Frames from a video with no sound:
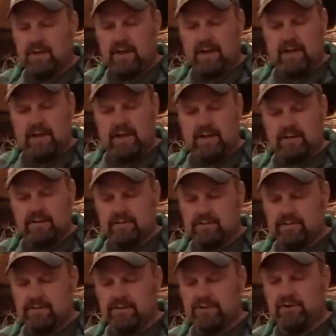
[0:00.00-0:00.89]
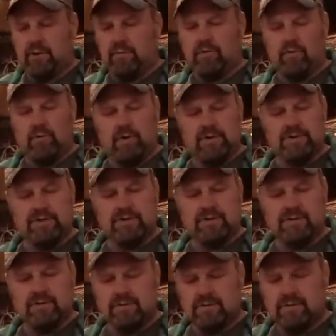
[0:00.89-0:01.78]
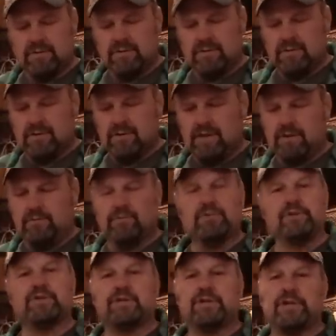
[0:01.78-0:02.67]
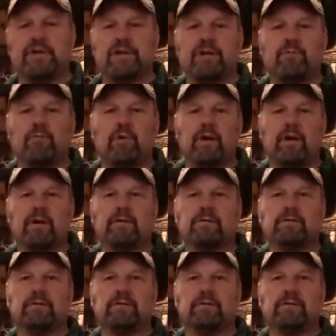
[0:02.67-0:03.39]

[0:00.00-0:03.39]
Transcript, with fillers: And the trouble was, it was a year where